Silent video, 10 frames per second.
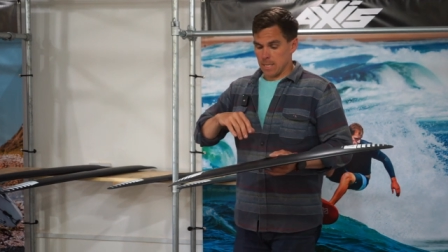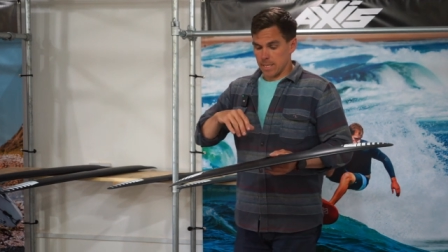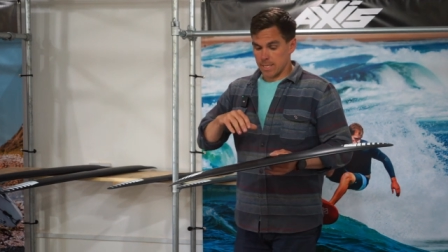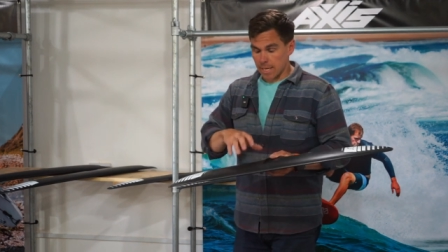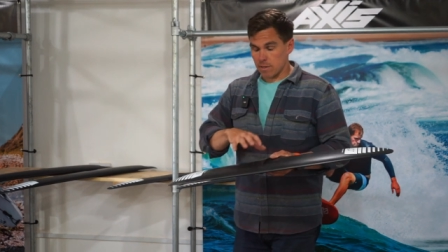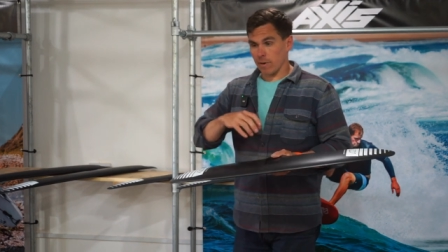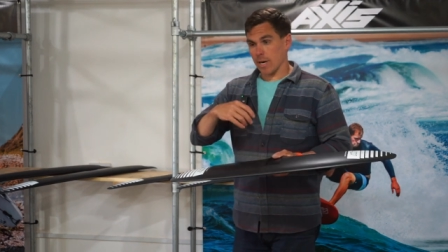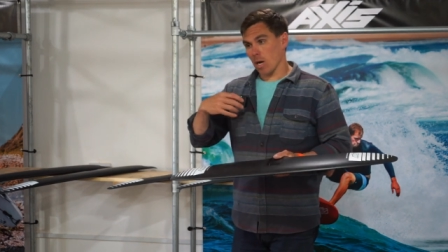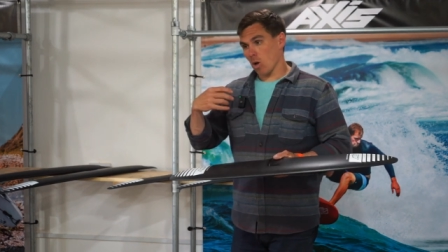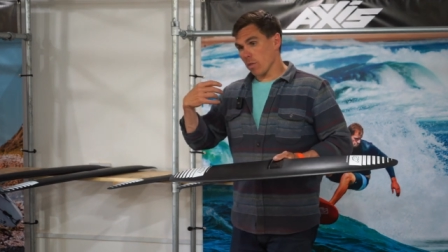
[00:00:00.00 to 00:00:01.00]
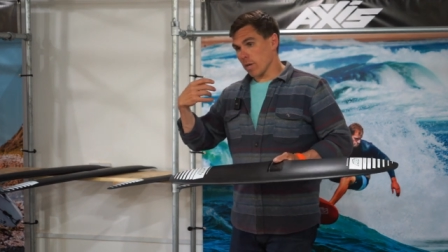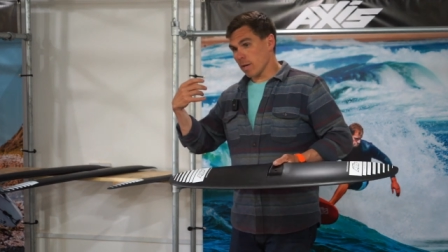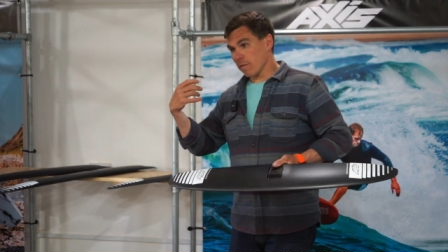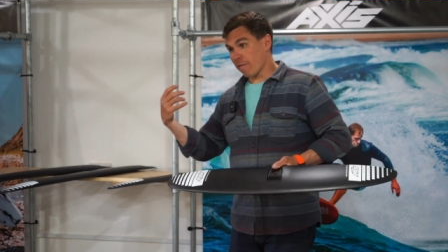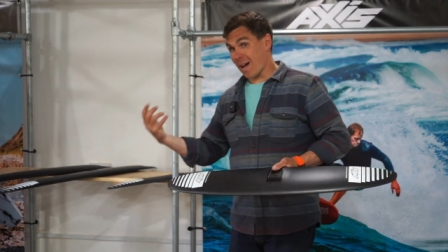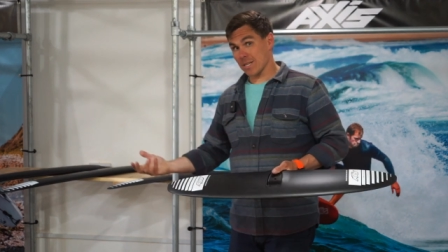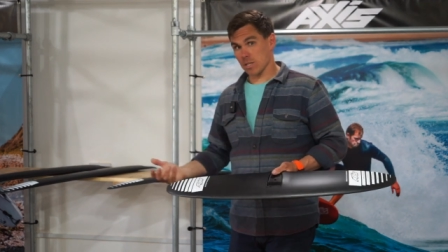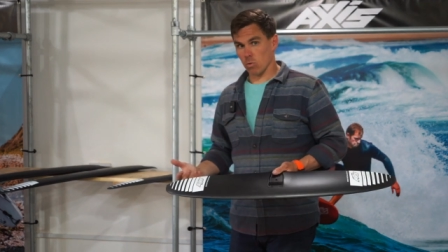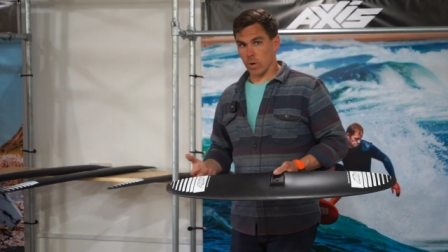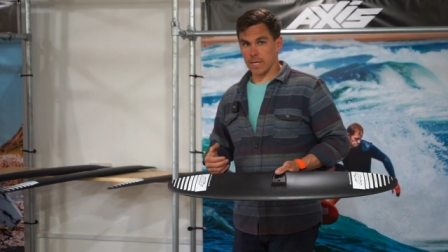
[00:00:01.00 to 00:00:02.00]
You tend to find a lot of the
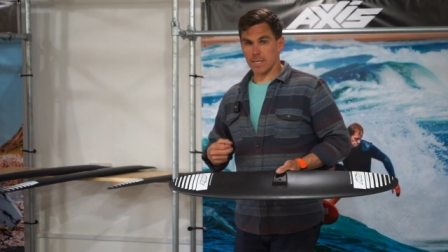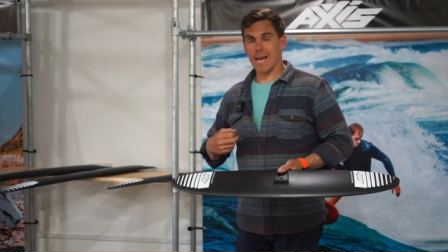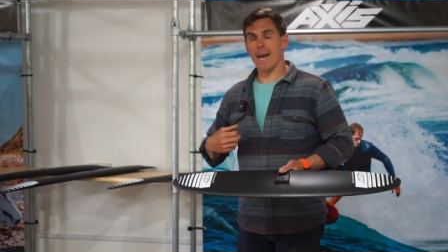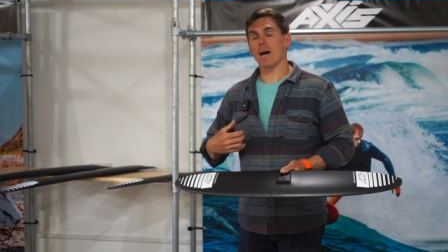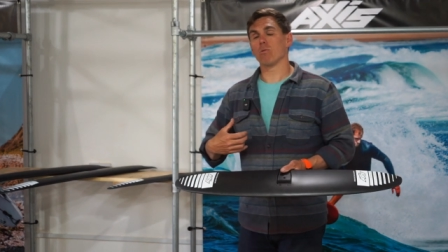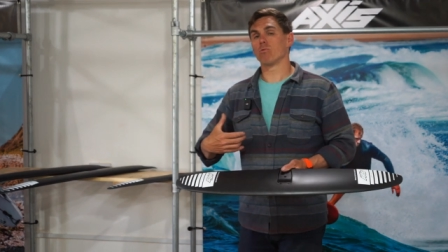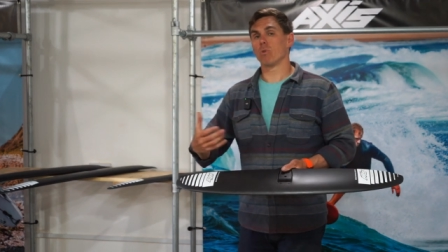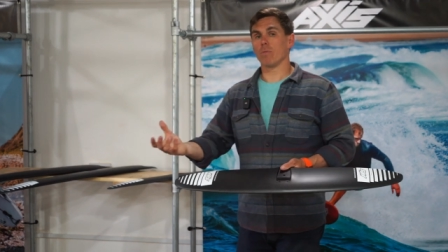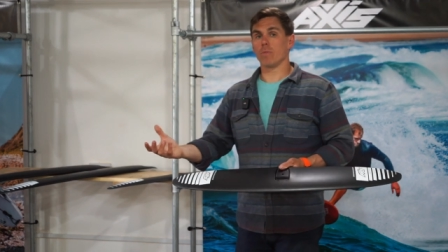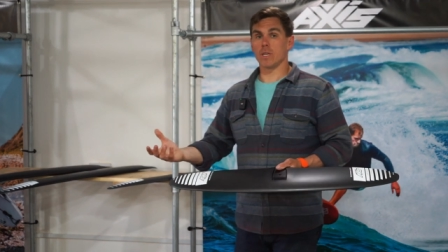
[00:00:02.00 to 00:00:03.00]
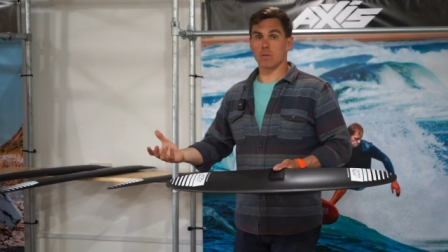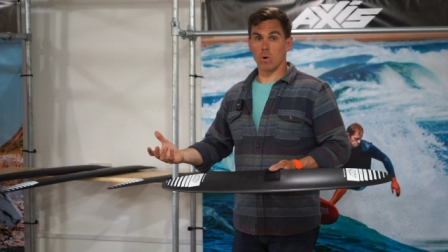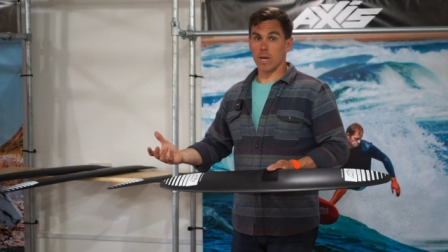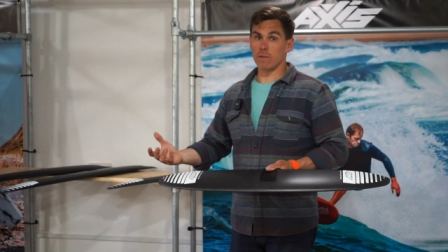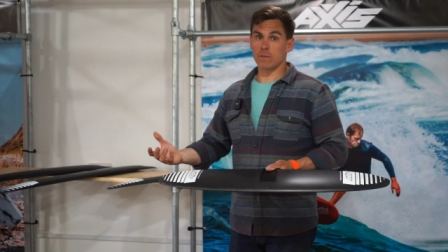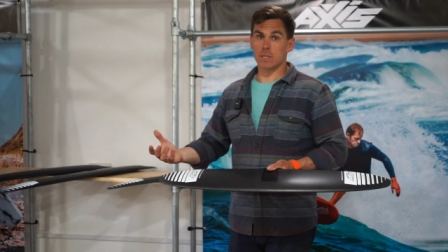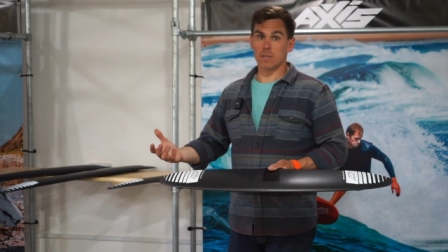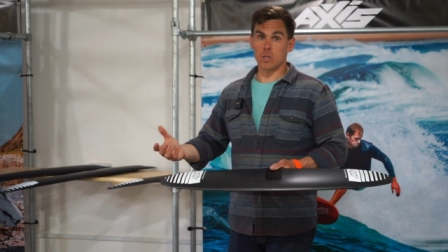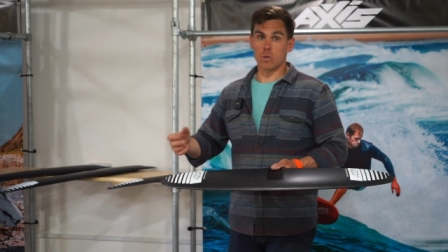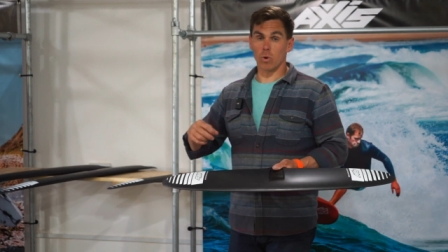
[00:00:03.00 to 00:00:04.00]
faster wings can outrun these waves,
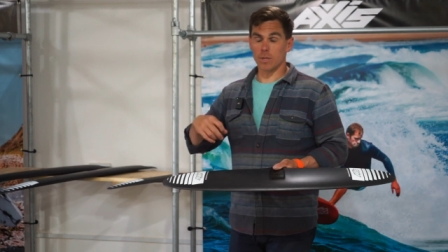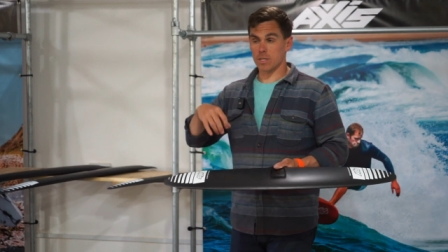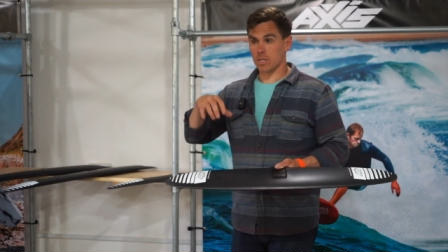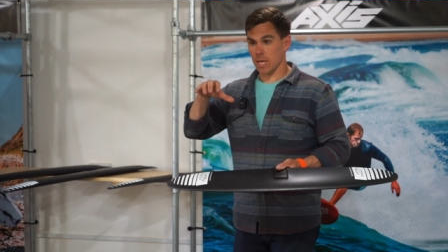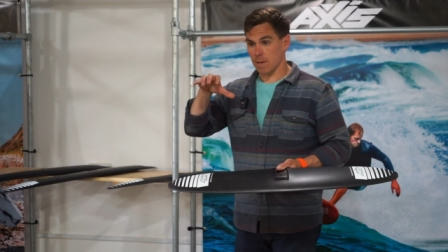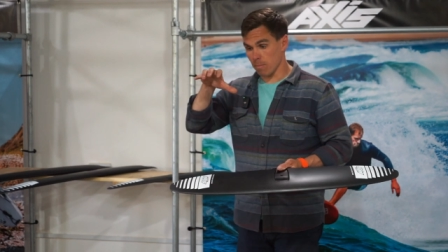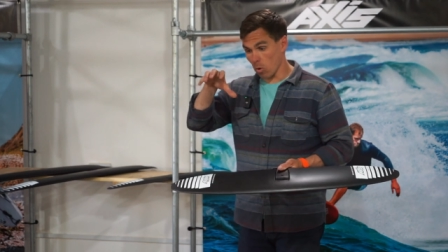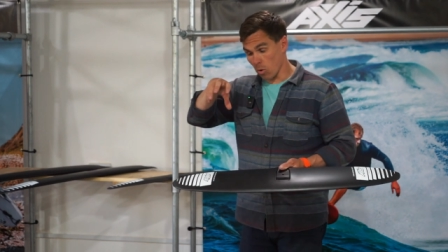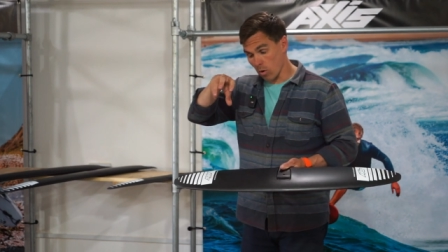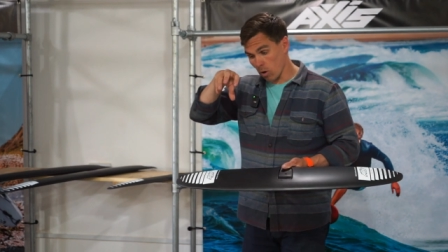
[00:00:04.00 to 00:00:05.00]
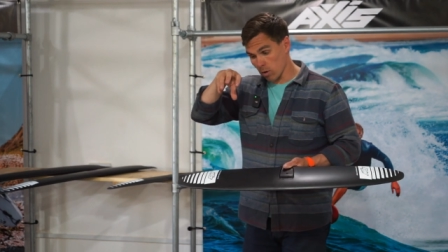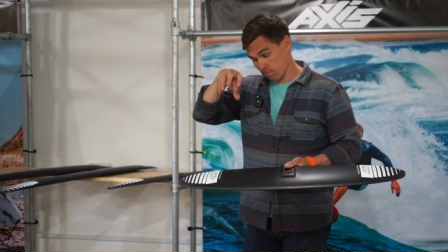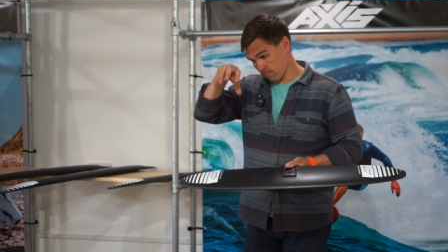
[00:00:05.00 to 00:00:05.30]
so you want to stay more